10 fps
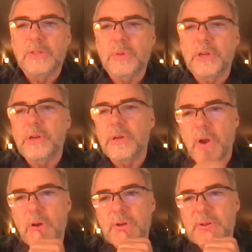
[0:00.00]
So there
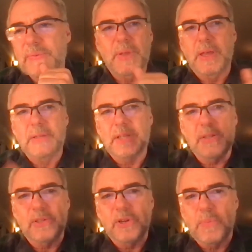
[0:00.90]
are a
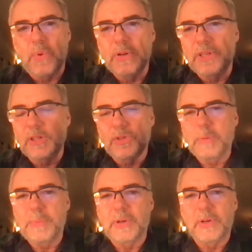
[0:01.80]
dozen or more
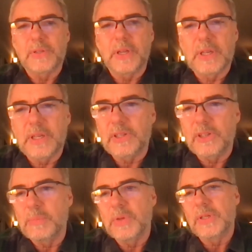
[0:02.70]
distributors that can get
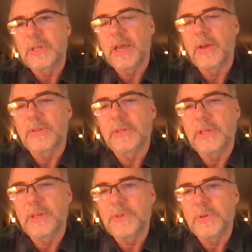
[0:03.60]
your music out.
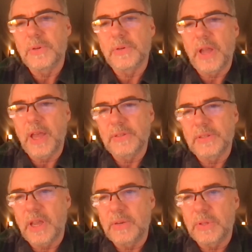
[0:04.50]
If you're
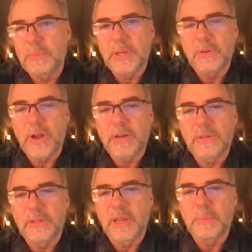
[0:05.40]
signed with a big
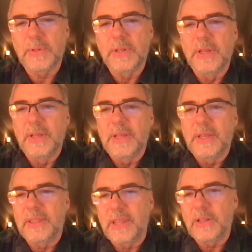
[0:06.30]
record label,
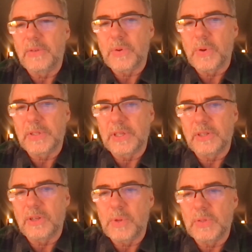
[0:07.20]
they'll of course
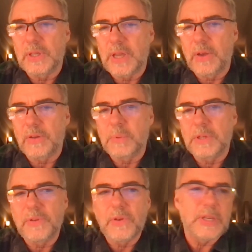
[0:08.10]
get your music out. But
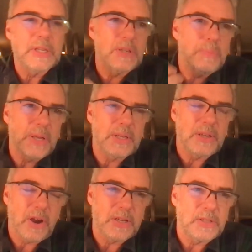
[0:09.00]
if you're an
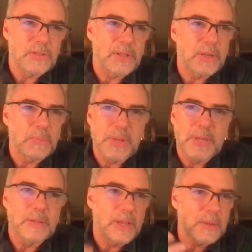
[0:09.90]
independent artist like
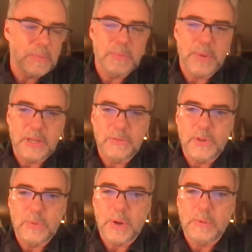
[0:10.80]
me and like many of
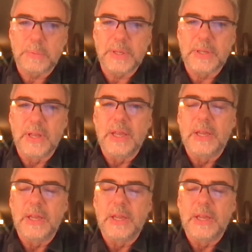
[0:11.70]
you probably,